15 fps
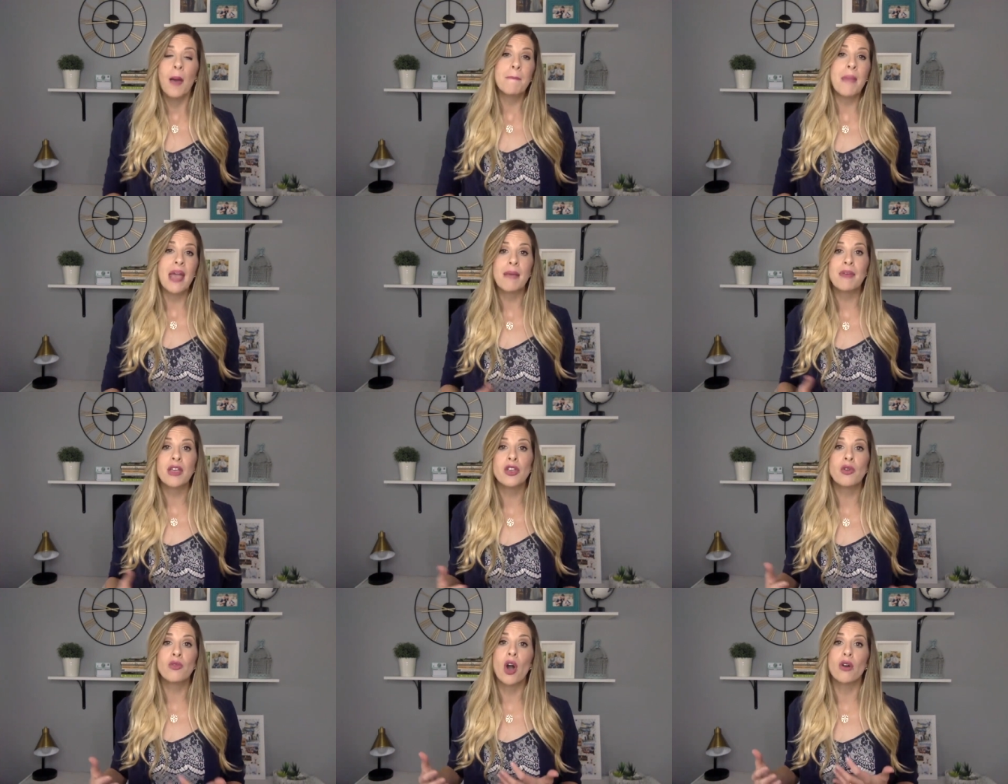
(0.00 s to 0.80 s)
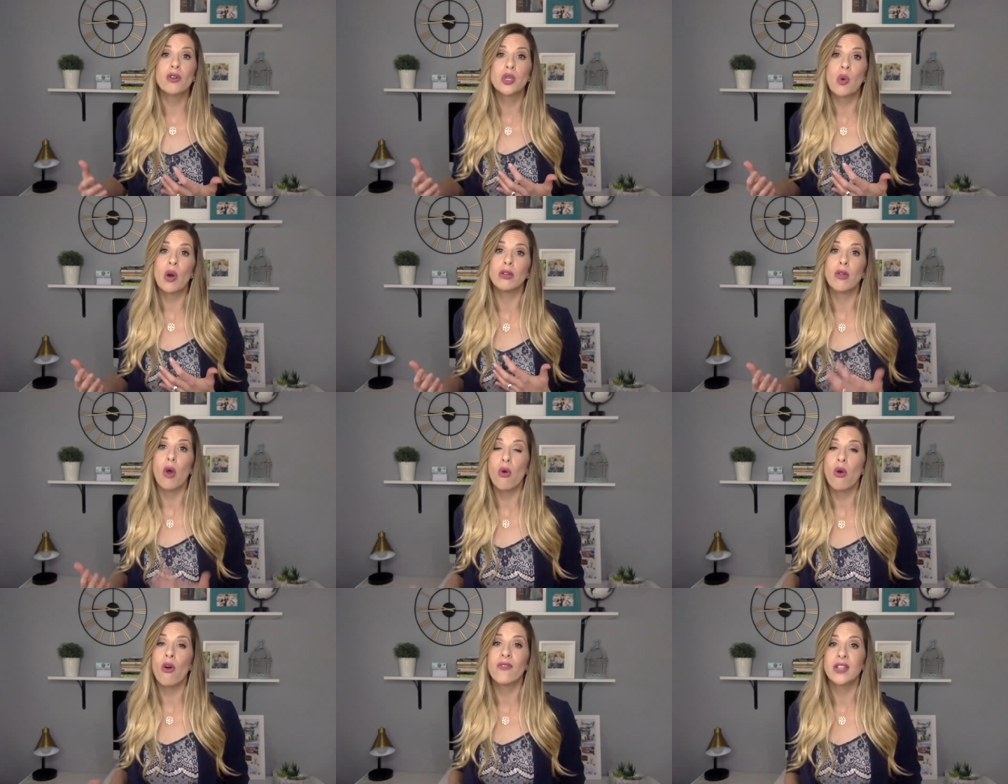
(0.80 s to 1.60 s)
Maybe you go to a
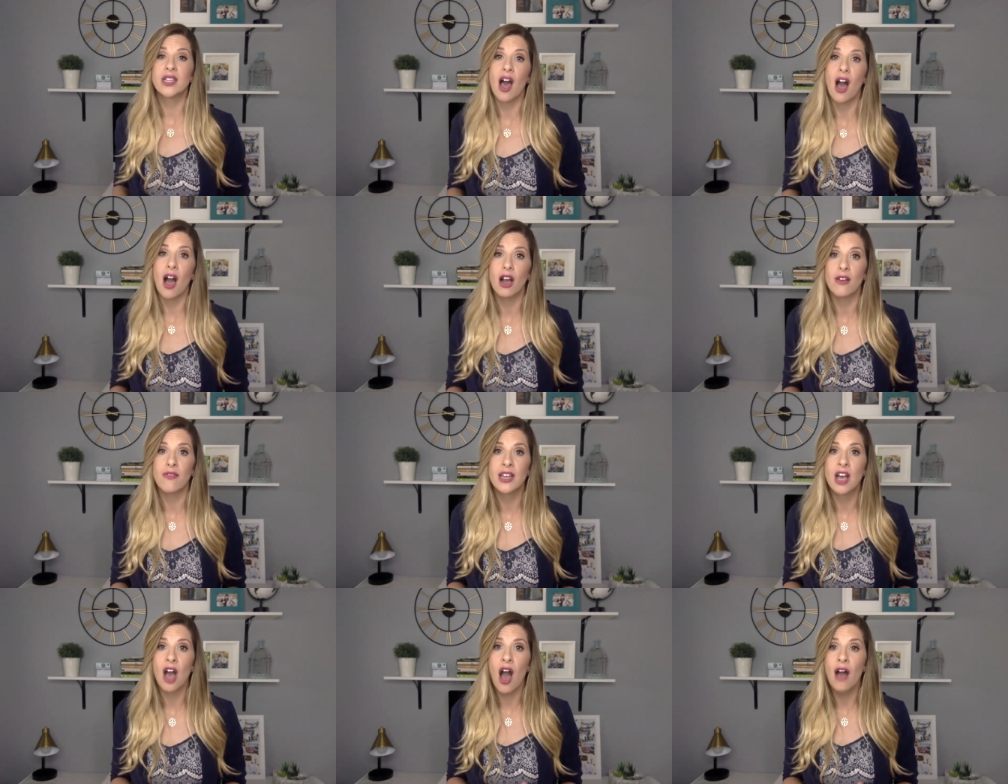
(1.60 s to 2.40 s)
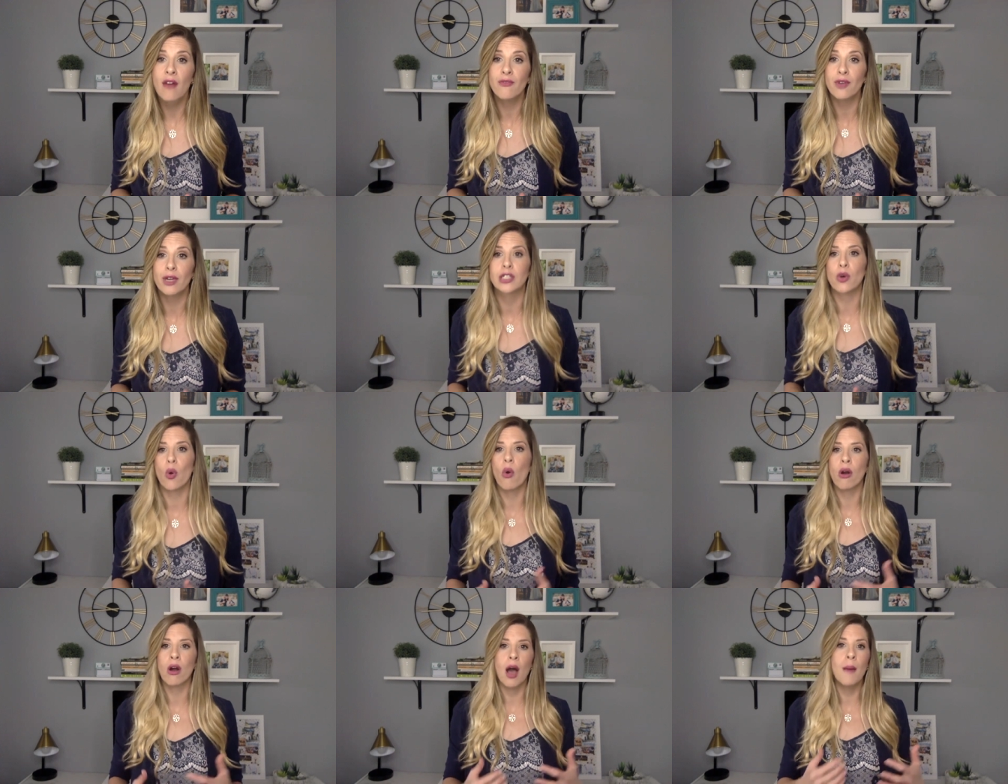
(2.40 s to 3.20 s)
local photography conference
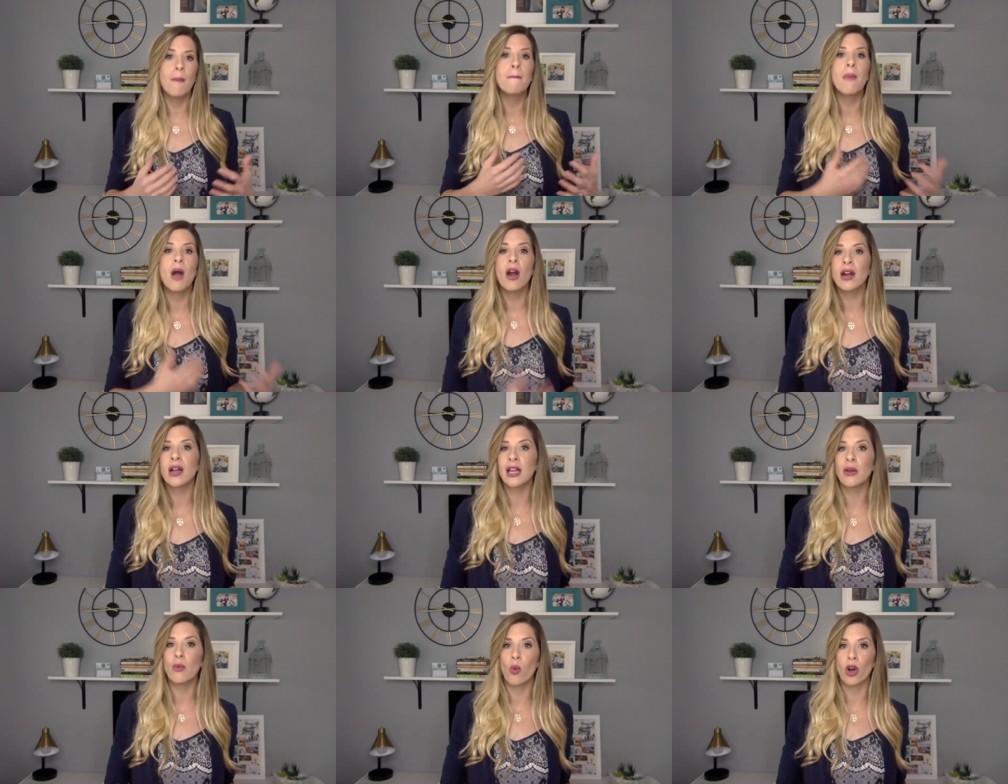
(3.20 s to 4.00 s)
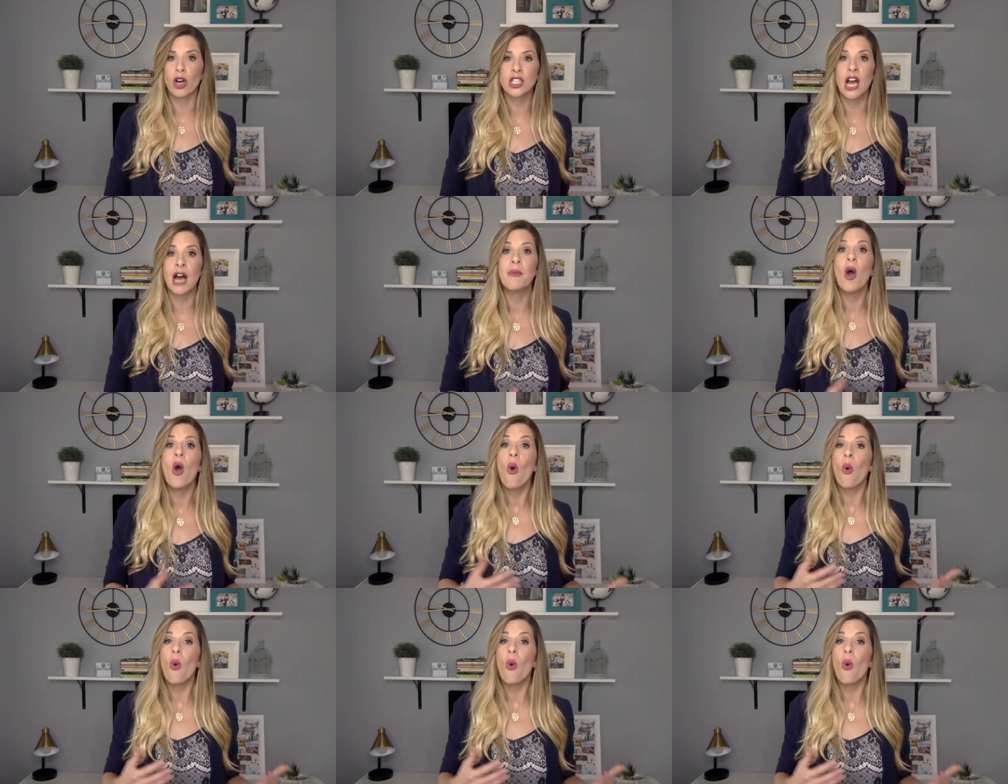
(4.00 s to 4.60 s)
or a marketing workshop,